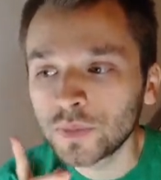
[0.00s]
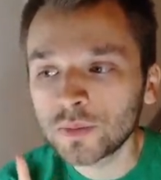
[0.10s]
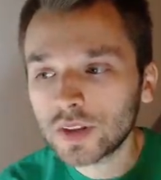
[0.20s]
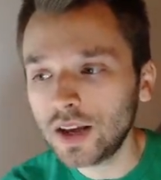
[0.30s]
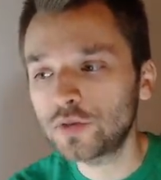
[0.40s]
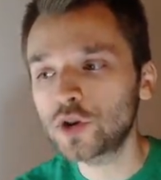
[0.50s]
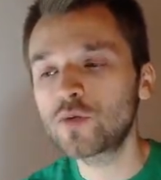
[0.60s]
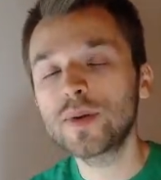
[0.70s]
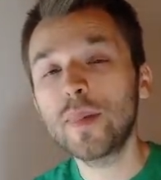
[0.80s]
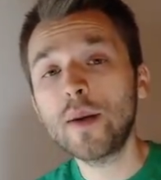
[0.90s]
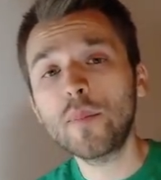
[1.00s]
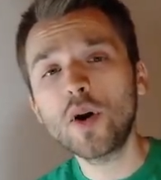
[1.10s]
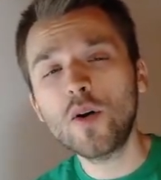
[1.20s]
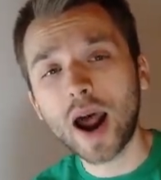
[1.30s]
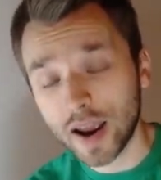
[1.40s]
If you
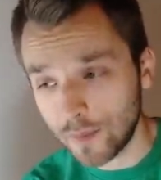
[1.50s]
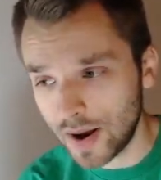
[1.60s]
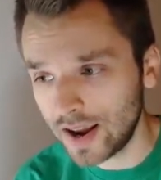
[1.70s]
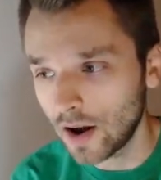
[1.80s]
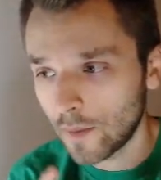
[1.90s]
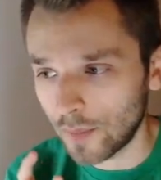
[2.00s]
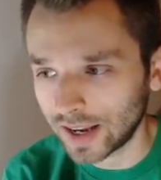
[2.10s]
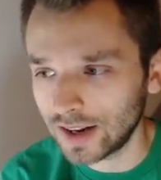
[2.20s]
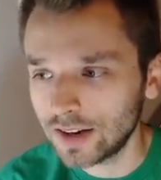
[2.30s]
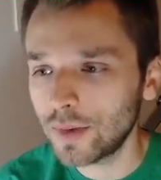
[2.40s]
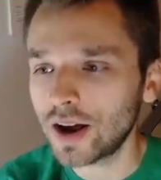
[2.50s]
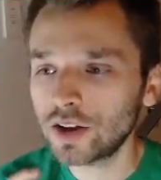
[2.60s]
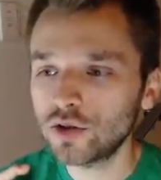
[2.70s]
remember, I made a machinima